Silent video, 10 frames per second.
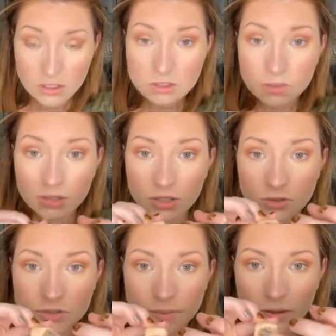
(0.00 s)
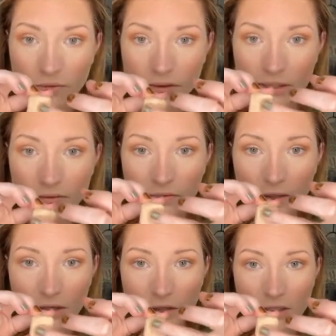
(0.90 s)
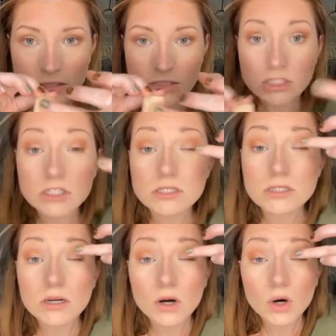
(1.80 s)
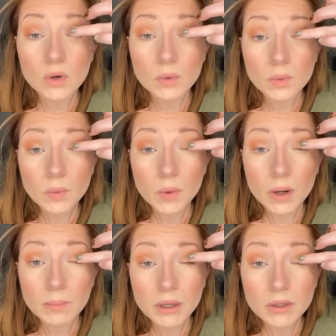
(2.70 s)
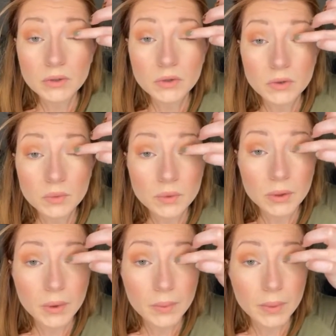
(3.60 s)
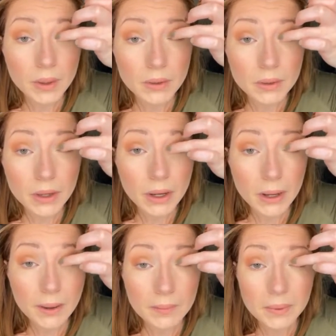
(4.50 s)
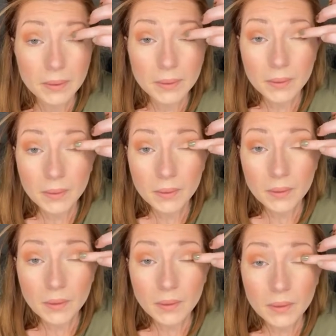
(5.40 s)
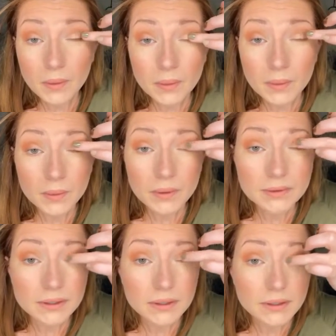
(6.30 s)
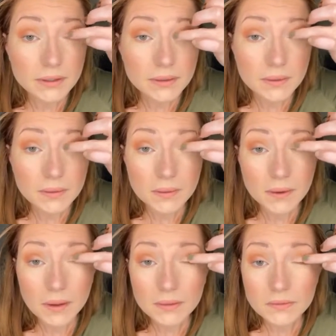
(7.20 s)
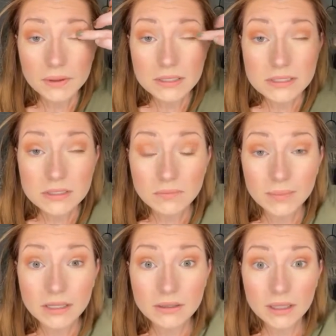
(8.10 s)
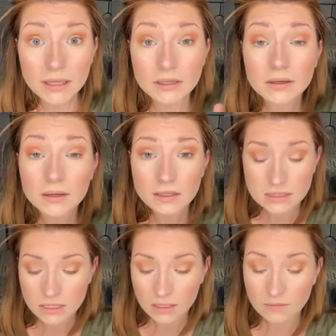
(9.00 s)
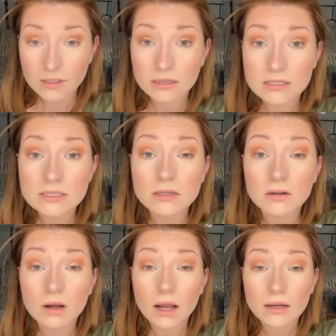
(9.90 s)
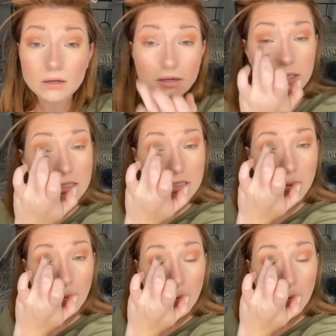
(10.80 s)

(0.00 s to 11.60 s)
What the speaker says: So I'm gonna use my ring finger and just rub into Rome and tap right there on the rest of my lid. It's gonna give like this little cut crease